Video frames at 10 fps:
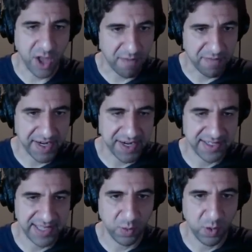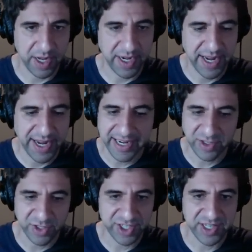confident as they want
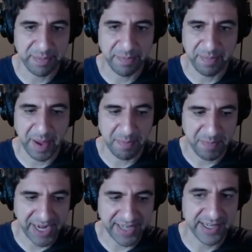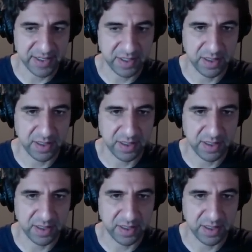is just a basic.